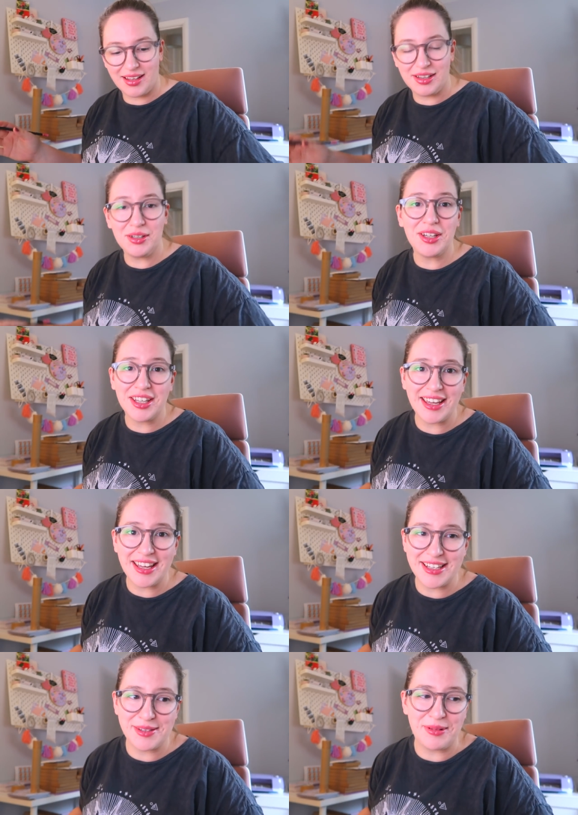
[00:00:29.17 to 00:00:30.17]

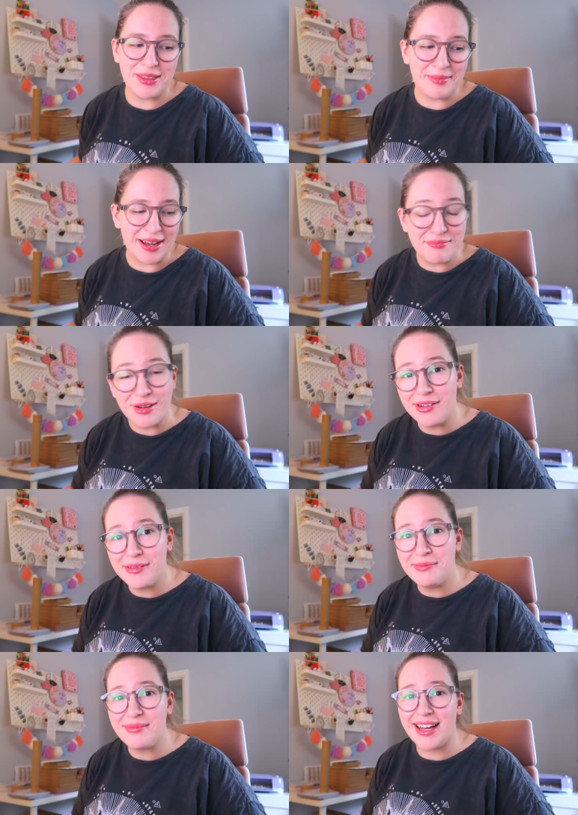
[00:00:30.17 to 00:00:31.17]
Luca is with my
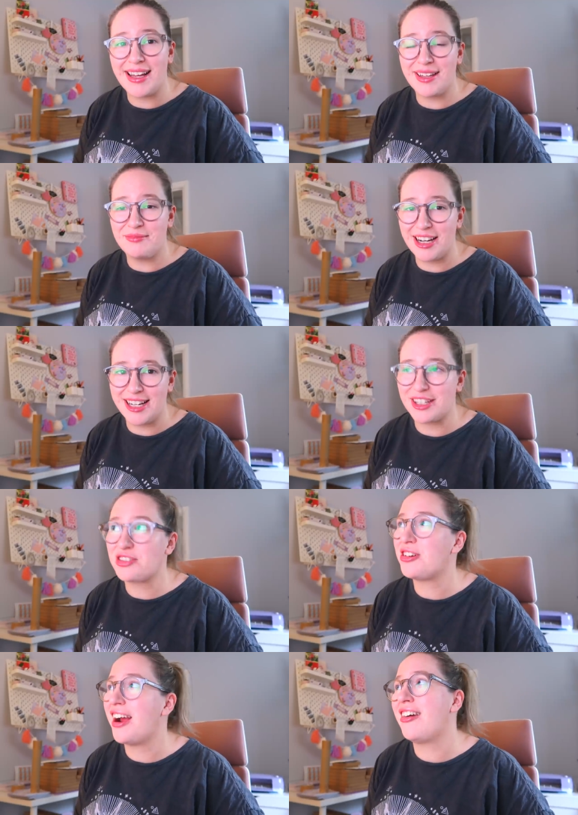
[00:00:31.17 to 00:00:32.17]
mum, I am ready to
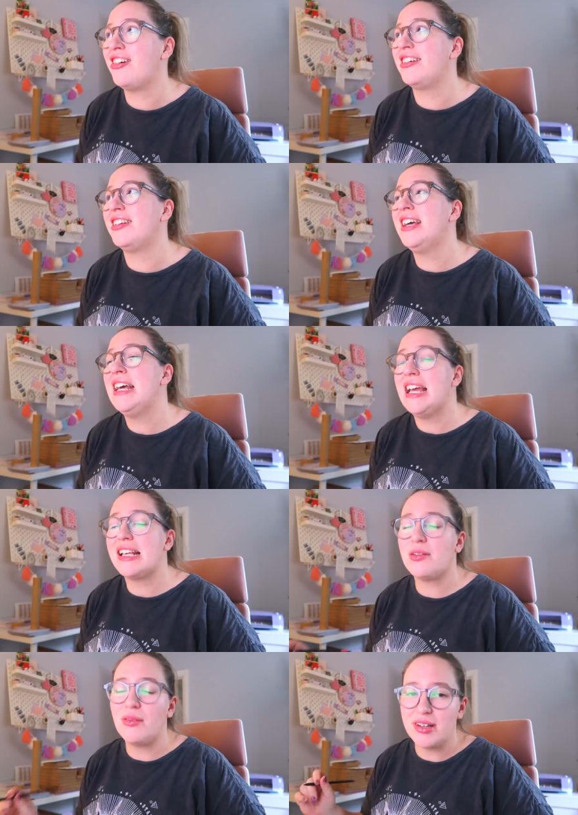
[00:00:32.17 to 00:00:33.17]
crack on.
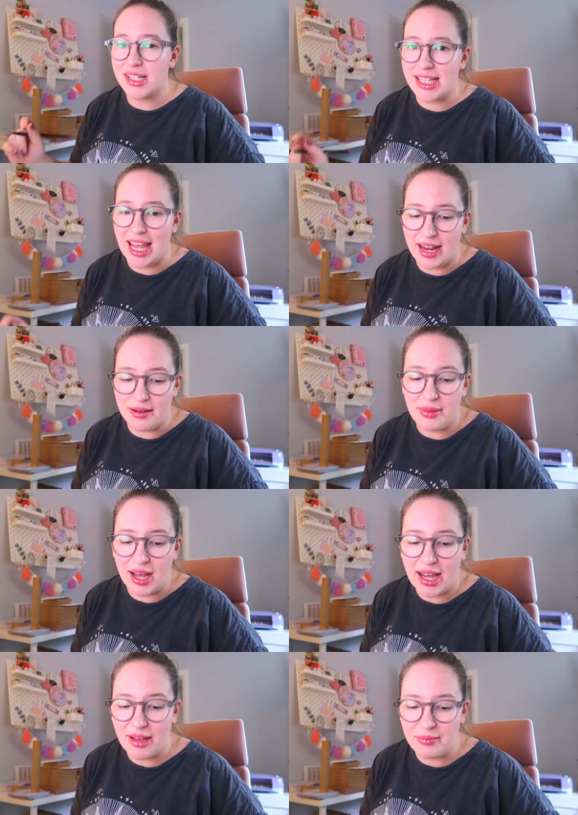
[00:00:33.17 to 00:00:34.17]
It's quarter to 10 but
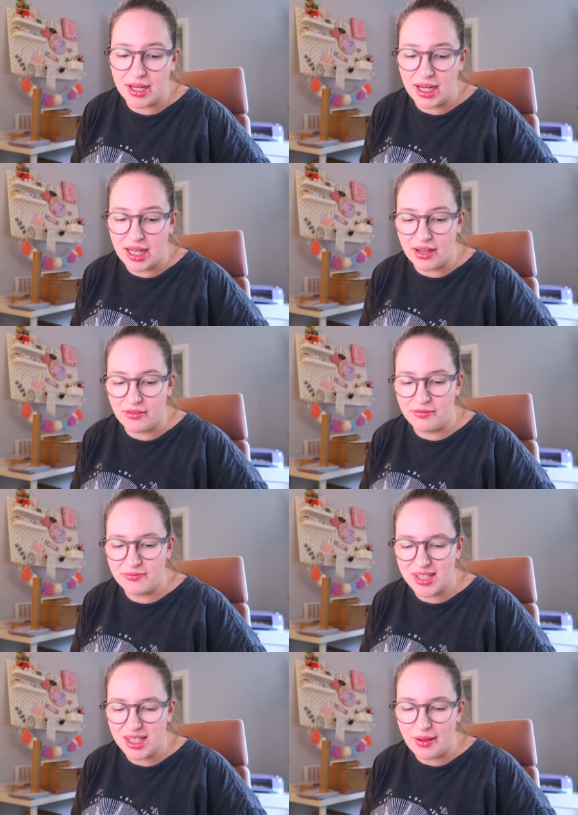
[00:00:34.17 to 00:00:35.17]
I have been in here
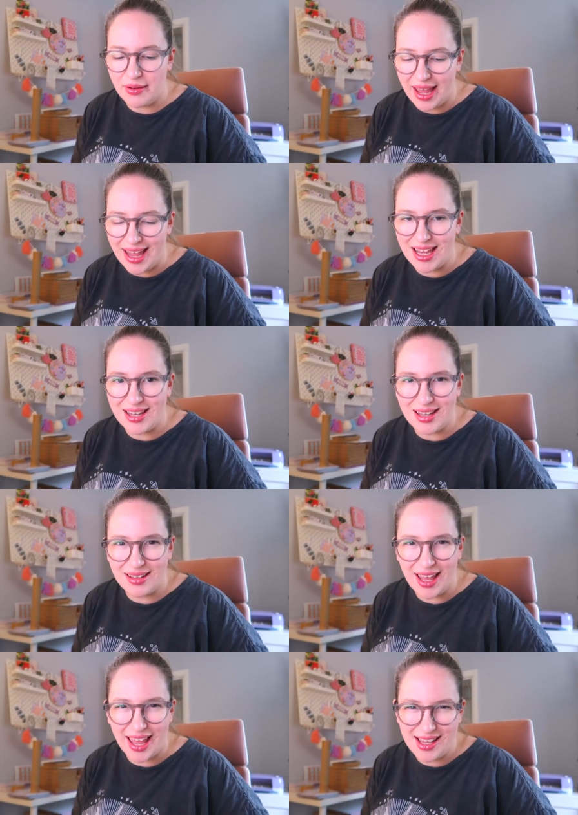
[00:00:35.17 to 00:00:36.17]
since about 8,
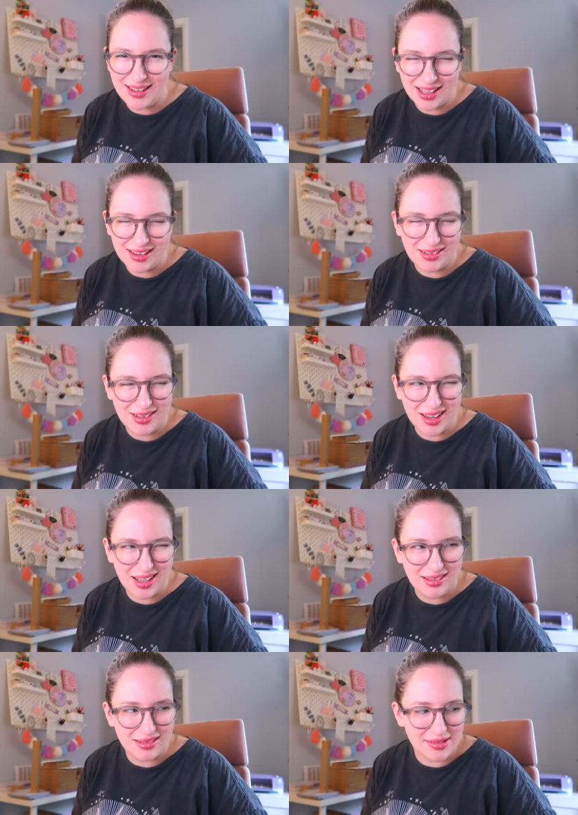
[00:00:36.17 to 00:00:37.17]
8 o'clock I
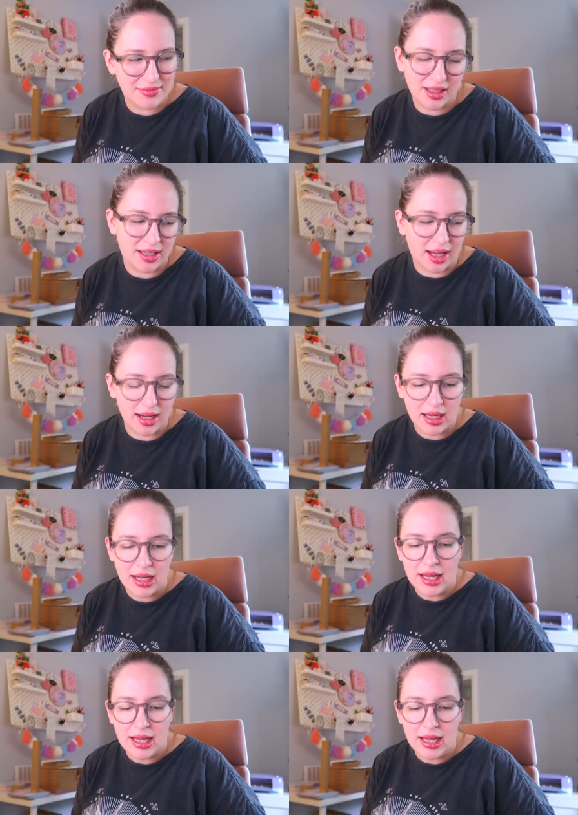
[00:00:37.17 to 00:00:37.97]
think, something like that.